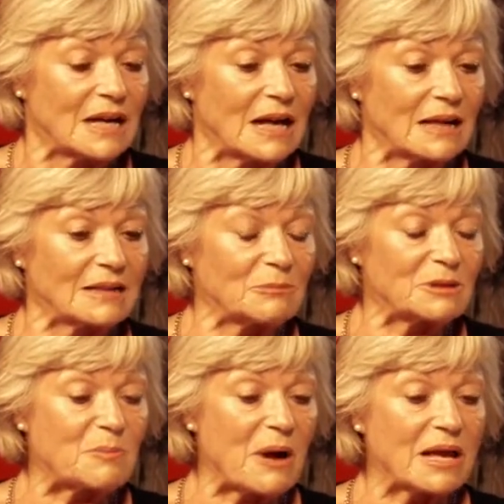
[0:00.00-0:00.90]
and it
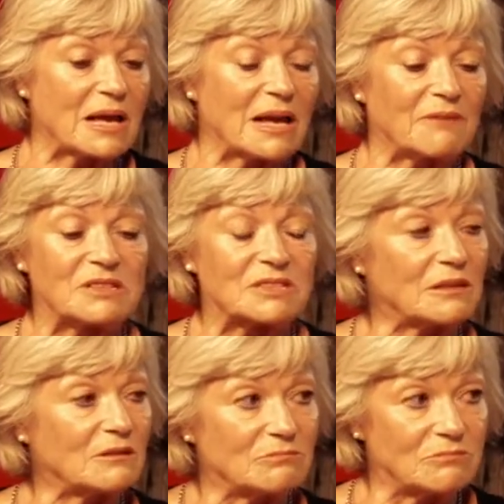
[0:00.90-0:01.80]
was breaking every
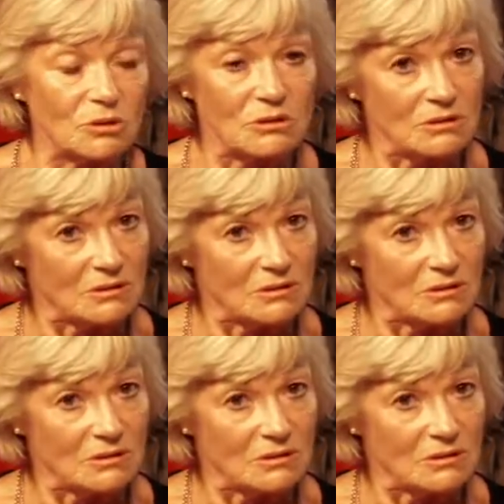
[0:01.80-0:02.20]
single rule